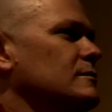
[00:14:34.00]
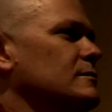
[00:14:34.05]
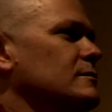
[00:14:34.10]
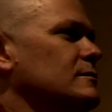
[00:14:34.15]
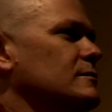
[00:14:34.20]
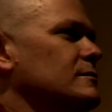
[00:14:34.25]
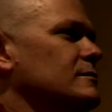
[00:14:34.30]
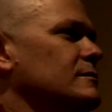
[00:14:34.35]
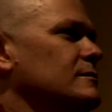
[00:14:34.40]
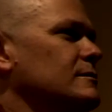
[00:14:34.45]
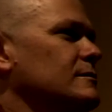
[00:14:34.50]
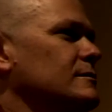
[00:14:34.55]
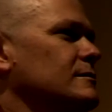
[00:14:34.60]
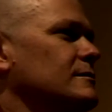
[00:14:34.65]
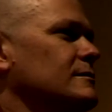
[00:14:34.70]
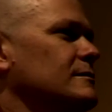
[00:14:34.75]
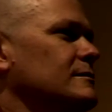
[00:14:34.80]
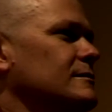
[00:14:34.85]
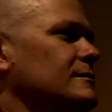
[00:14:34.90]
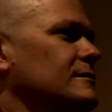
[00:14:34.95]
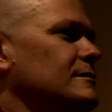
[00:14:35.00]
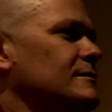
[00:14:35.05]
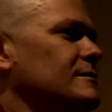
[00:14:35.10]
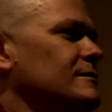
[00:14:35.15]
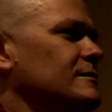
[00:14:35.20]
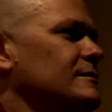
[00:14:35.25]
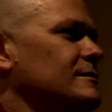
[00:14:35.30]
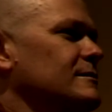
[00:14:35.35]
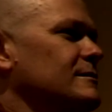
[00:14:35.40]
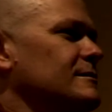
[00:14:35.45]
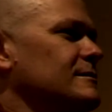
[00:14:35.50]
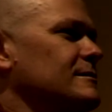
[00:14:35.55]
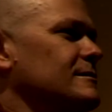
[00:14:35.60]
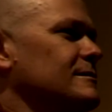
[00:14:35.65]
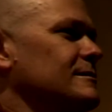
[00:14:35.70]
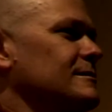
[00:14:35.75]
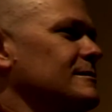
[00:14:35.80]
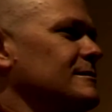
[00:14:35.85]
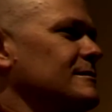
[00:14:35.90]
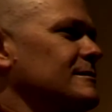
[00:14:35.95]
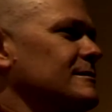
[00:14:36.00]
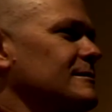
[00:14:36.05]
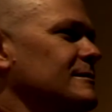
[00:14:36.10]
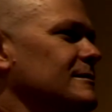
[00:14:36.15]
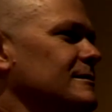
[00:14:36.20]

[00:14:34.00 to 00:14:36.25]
(no one is talking)